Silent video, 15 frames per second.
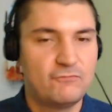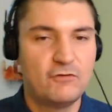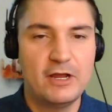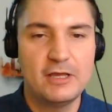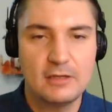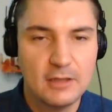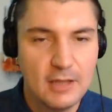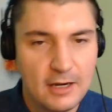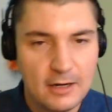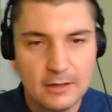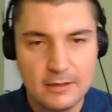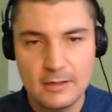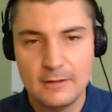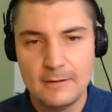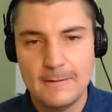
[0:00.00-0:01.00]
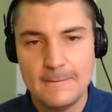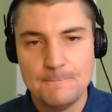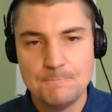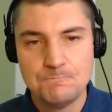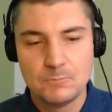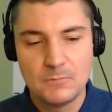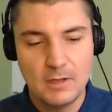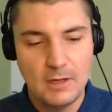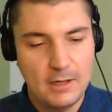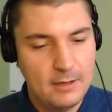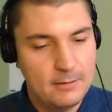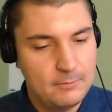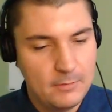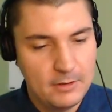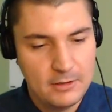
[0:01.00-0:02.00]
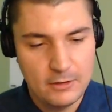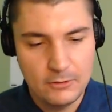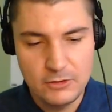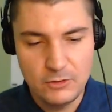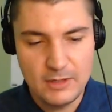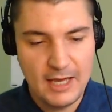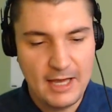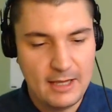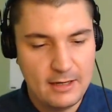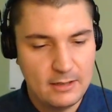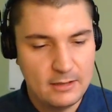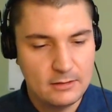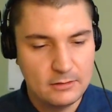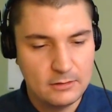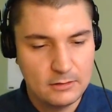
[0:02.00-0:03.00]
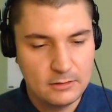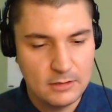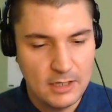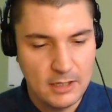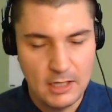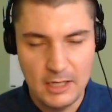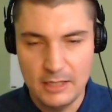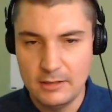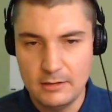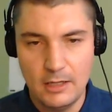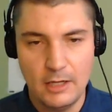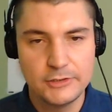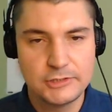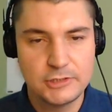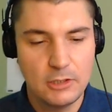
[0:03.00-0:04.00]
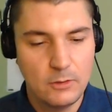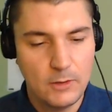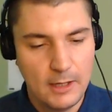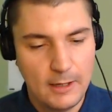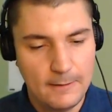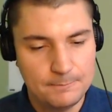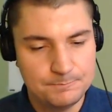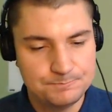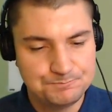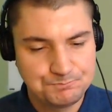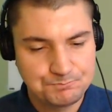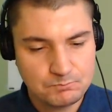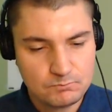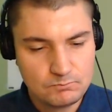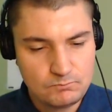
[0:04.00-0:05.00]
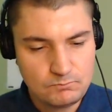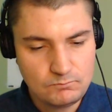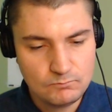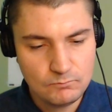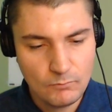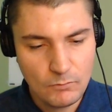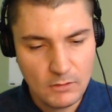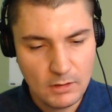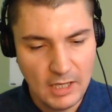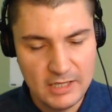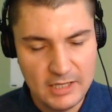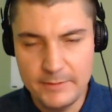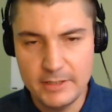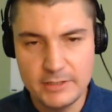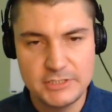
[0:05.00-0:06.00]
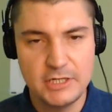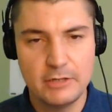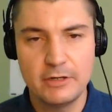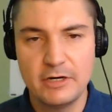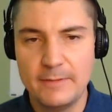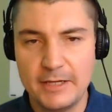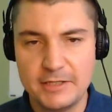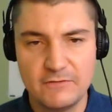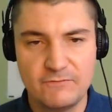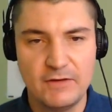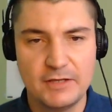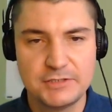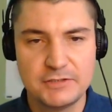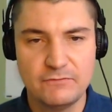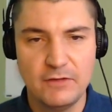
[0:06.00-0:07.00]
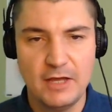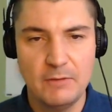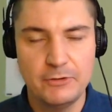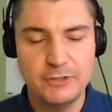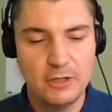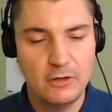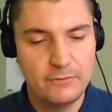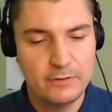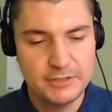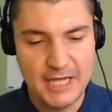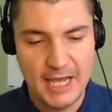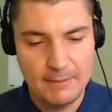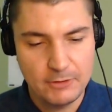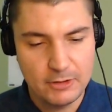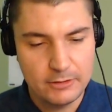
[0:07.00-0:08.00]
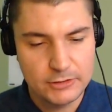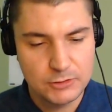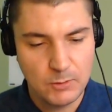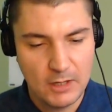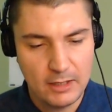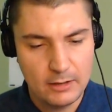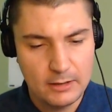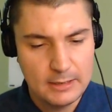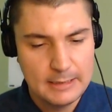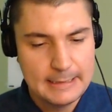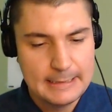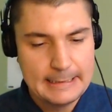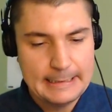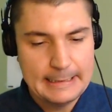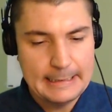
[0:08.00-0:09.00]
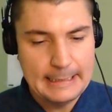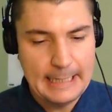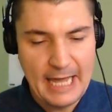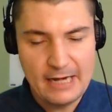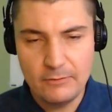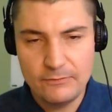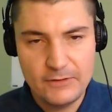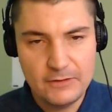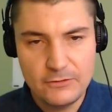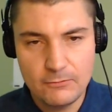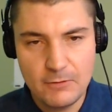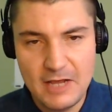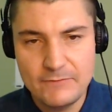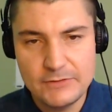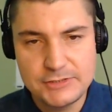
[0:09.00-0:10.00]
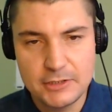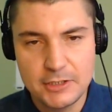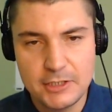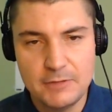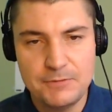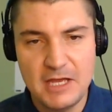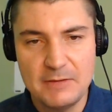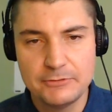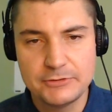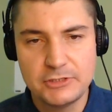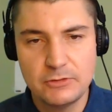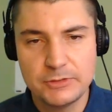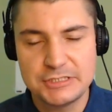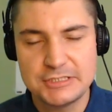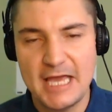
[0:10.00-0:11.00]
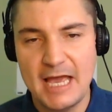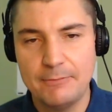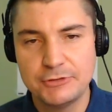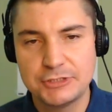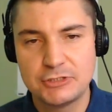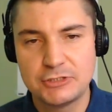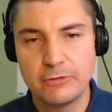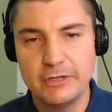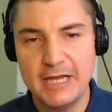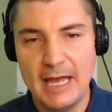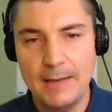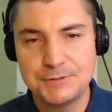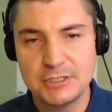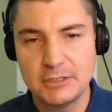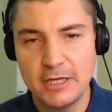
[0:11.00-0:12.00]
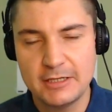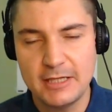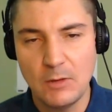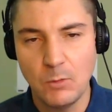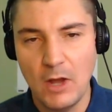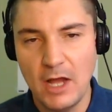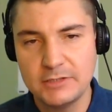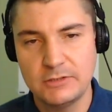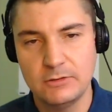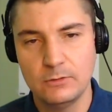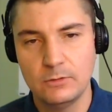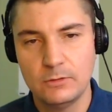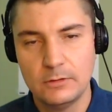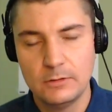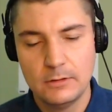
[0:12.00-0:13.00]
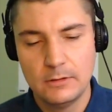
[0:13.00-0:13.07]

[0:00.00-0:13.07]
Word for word: with Frank Clark, uh, you know, you got, and also um, in the interior, that defensive line, we know they're damn good as well. I don't think the Ravens are going to be able to establish the read option like they want to.